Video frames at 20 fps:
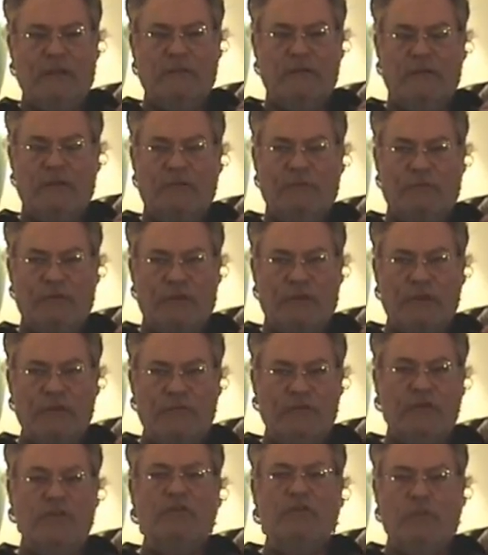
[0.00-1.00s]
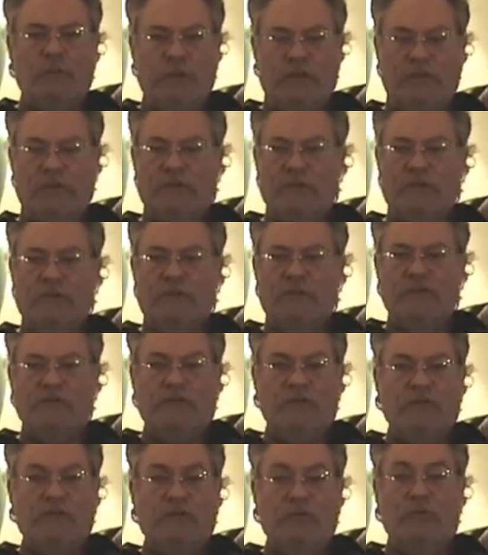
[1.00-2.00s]
and for continuing
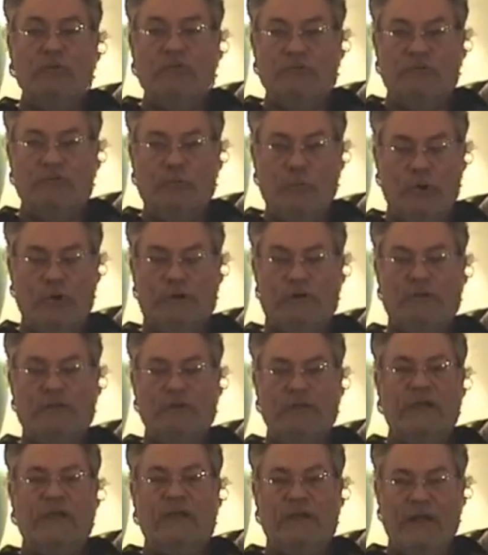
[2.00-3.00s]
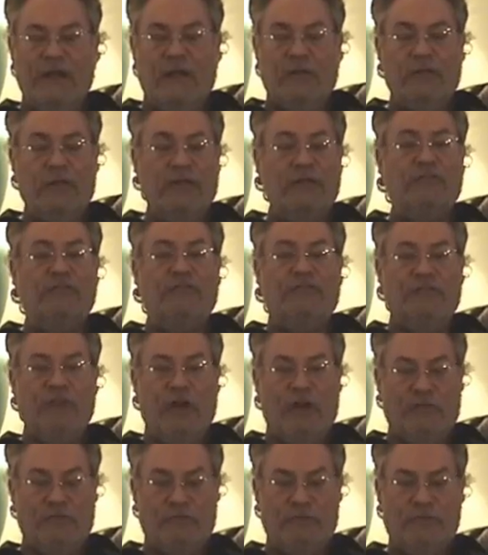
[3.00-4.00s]
to do this work and to get it out. Like
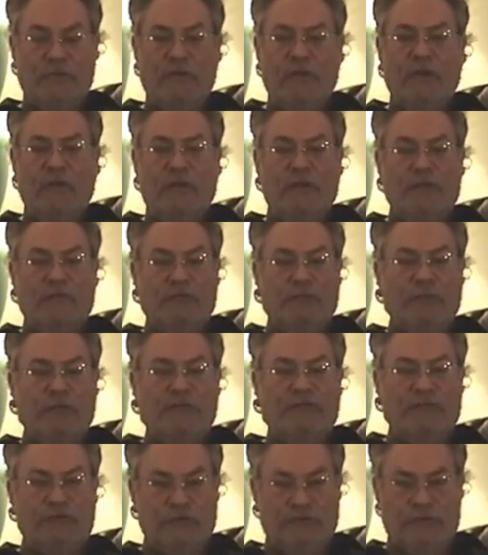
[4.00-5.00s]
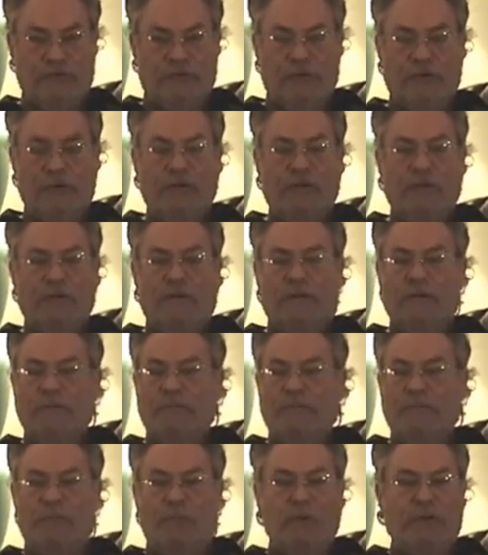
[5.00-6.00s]
yourself, as a researcher,
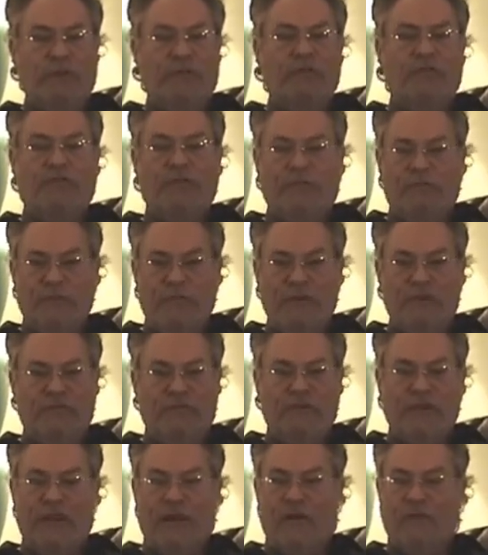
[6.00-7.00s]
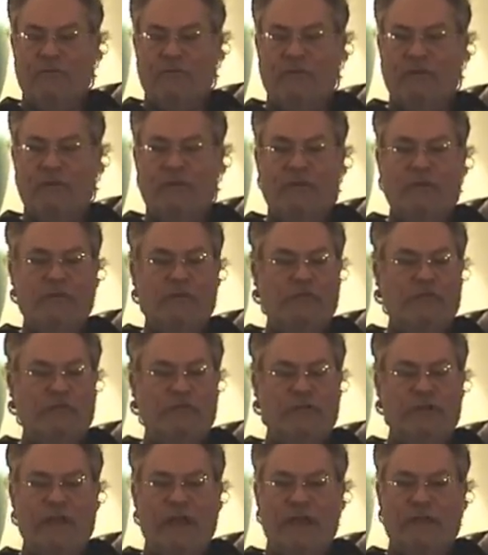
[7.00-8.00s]
putting this information out,
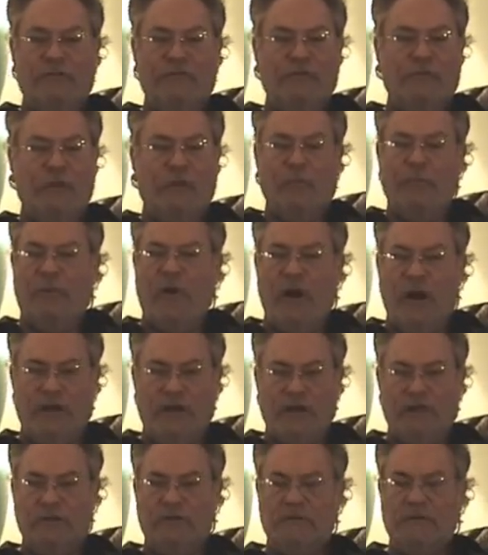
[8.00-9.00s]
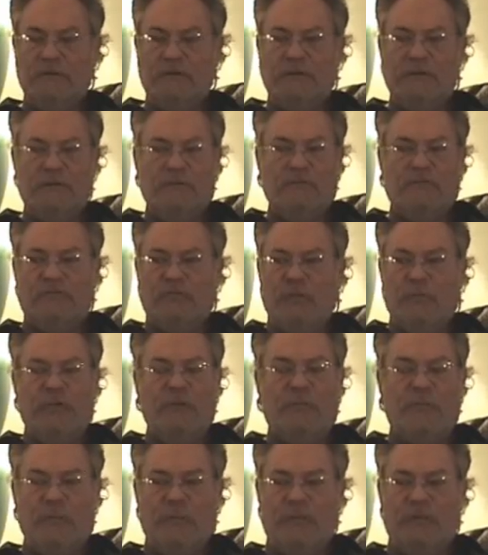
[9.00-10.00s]
usually out of your own pocket. So
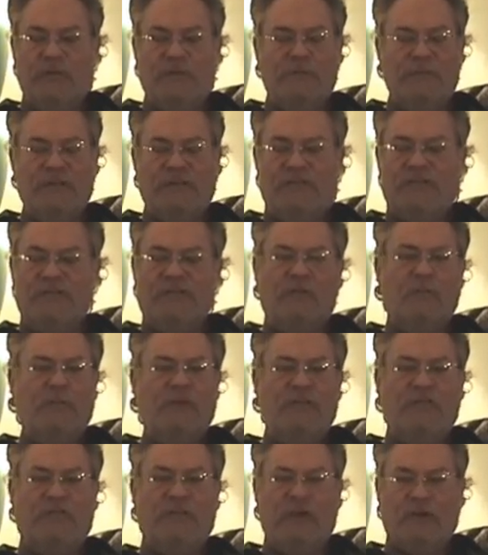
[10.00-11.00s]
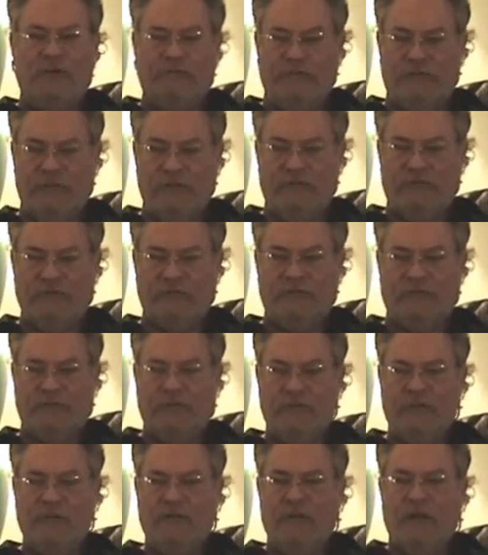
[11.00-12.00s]
many people have made so many
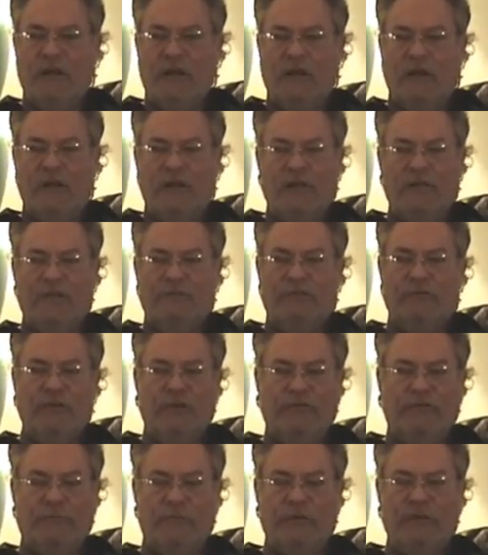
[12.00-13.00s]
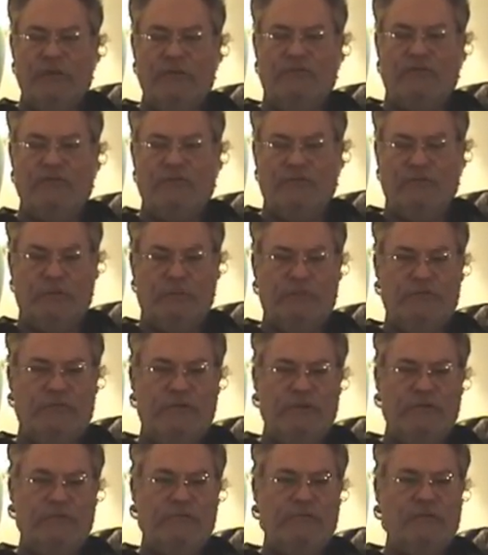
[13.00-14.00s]
sacrifices. They've lost
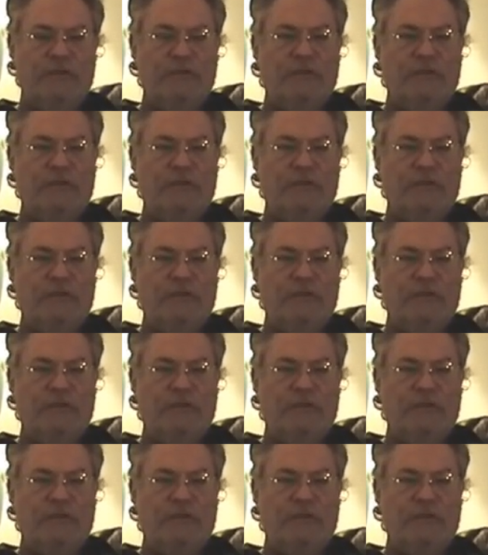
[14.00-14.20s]
relationships.